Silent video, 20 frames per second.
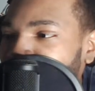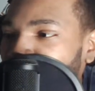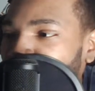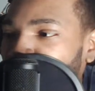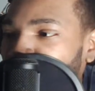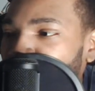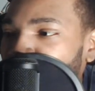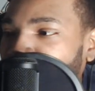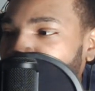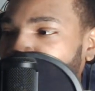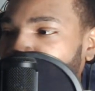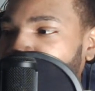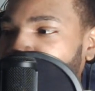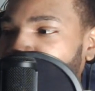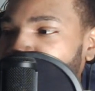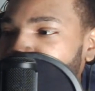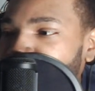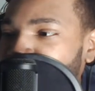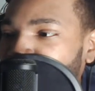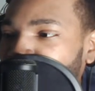gold at
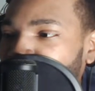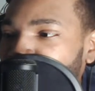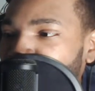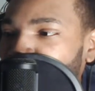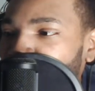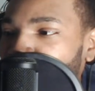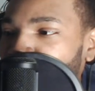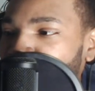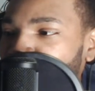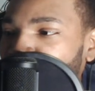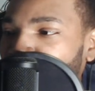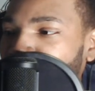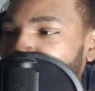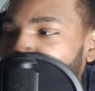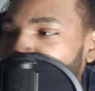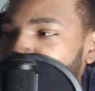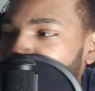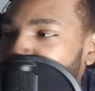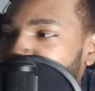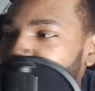Cosmo is no resort fee
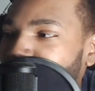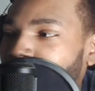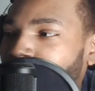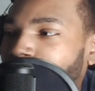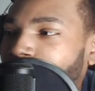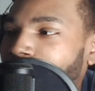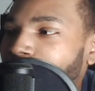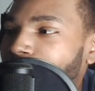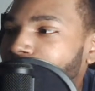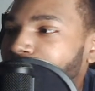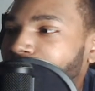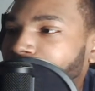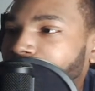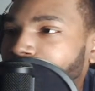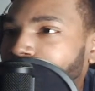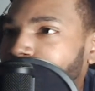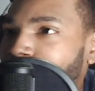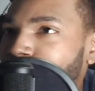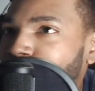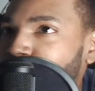too. Yeah, I haven't got
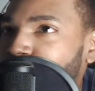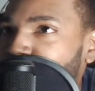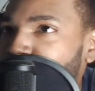up to